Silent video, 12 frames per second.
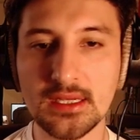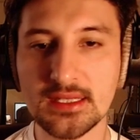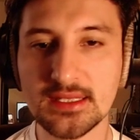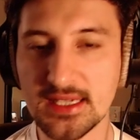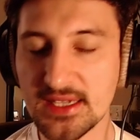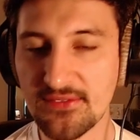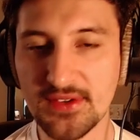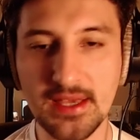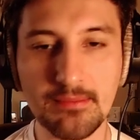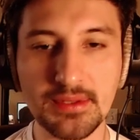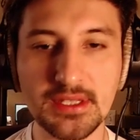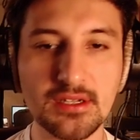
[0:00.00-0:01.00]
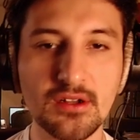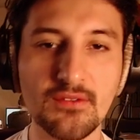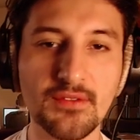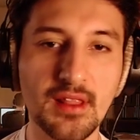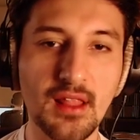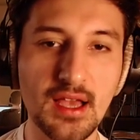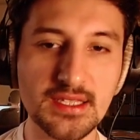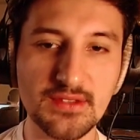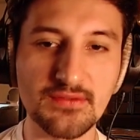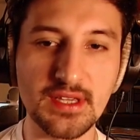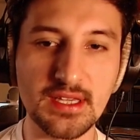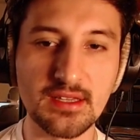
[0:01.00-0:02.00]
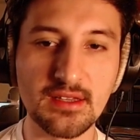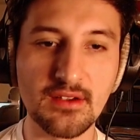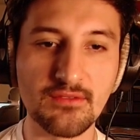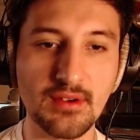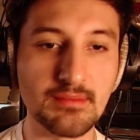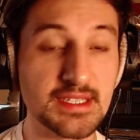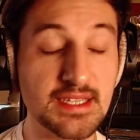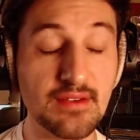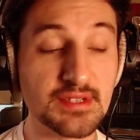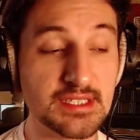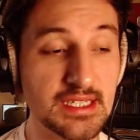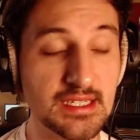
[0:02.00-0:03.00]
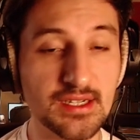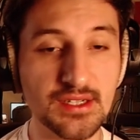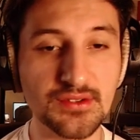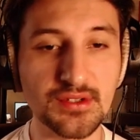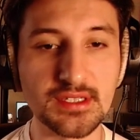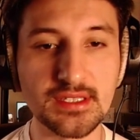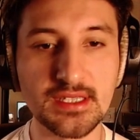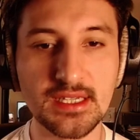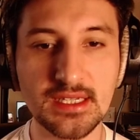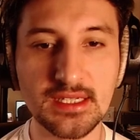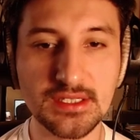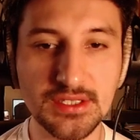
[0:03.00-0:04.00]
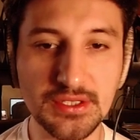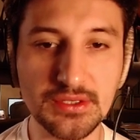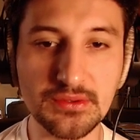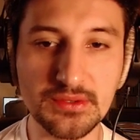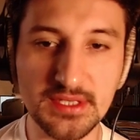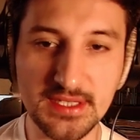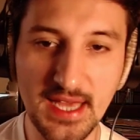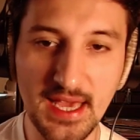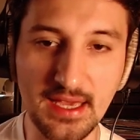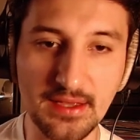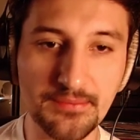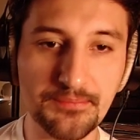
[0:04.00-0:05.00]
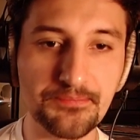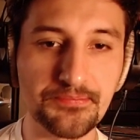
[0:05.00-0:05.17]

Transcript: significant political philosophy from the 1700s to today.